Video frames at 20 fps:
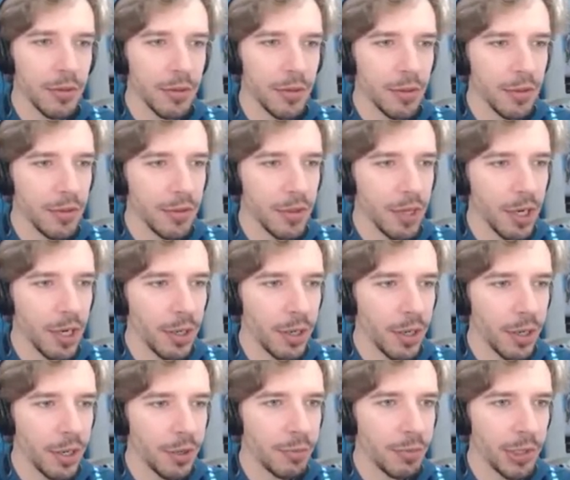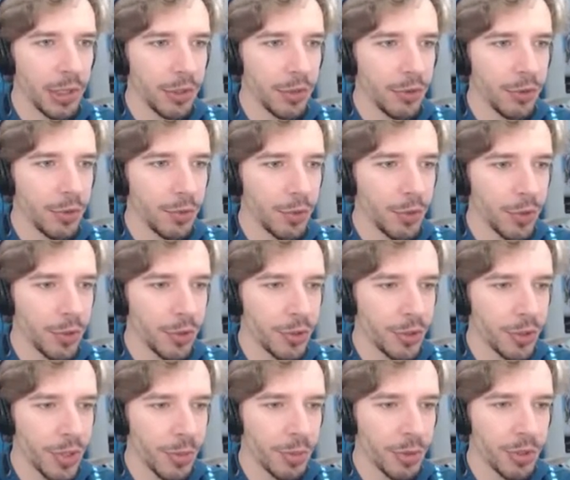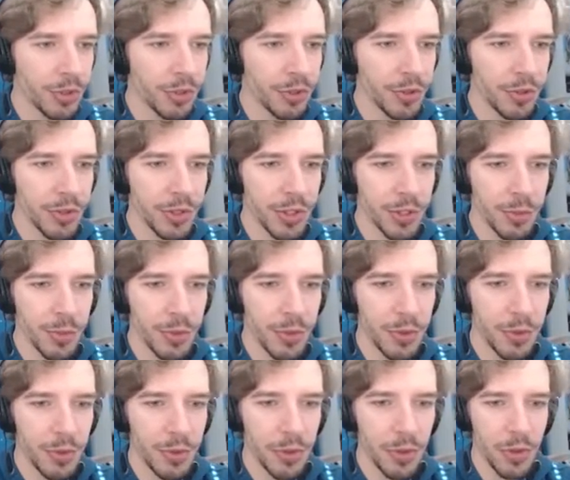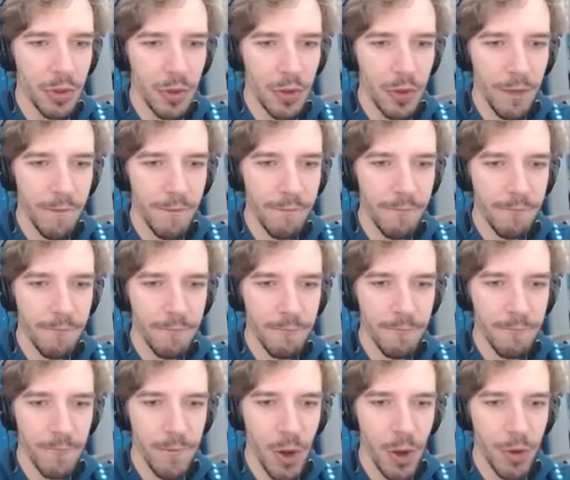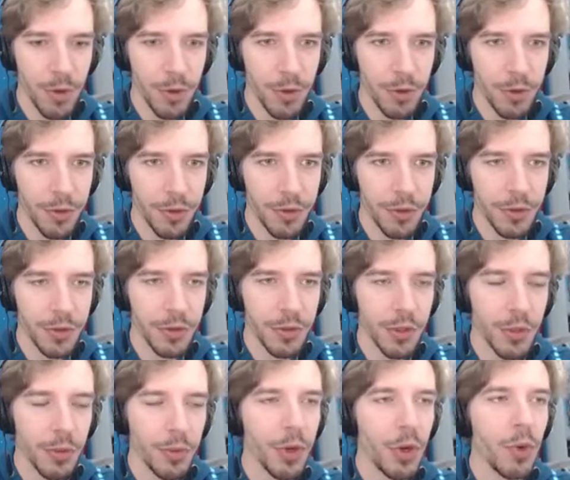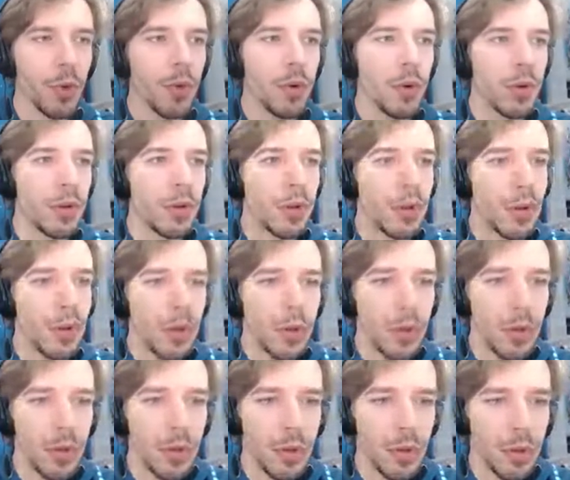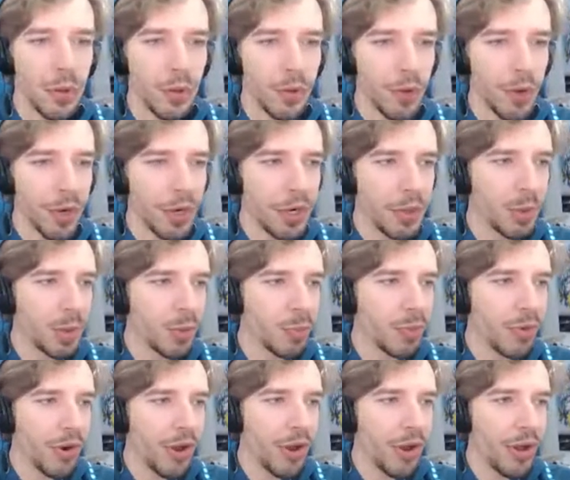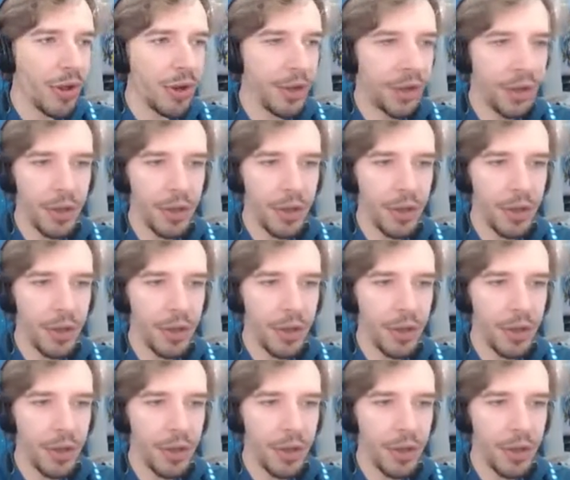That I can't play during work because I bought it on Steam. Oh, there it is. There we go. Ronnie McBride.